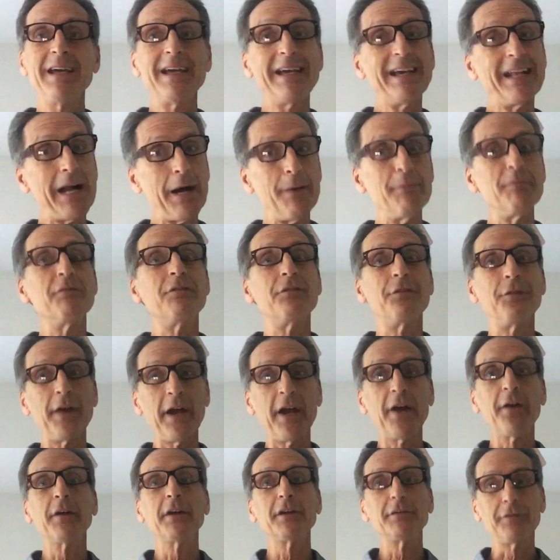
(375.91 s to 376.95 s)
And I'm
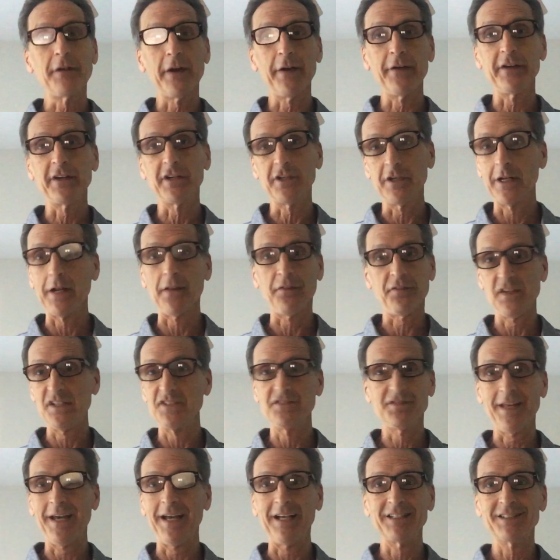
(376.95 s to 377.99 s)
very, very good at
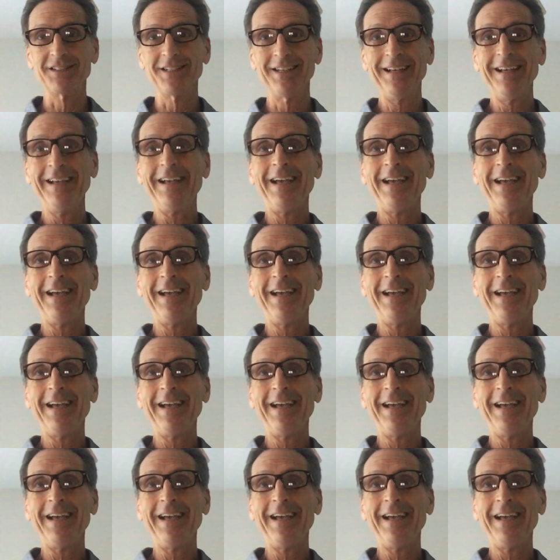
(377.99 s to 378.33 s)
these things.